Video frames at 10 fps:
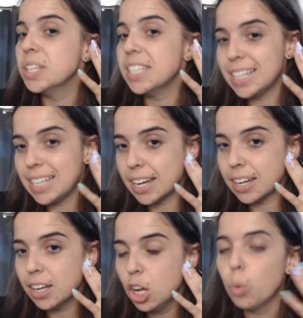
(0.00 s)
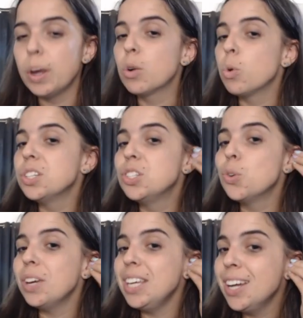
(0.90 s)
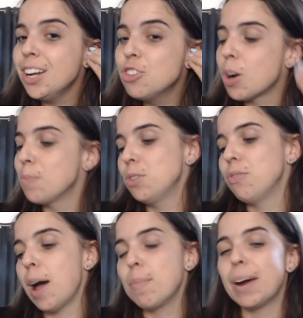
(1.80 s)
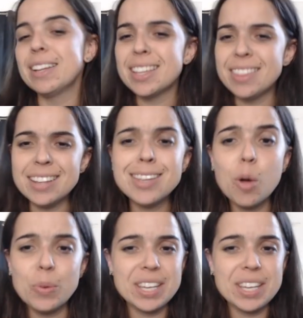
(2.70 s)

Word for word: its ear, where it causes your eardrum to vibrate. And that's how we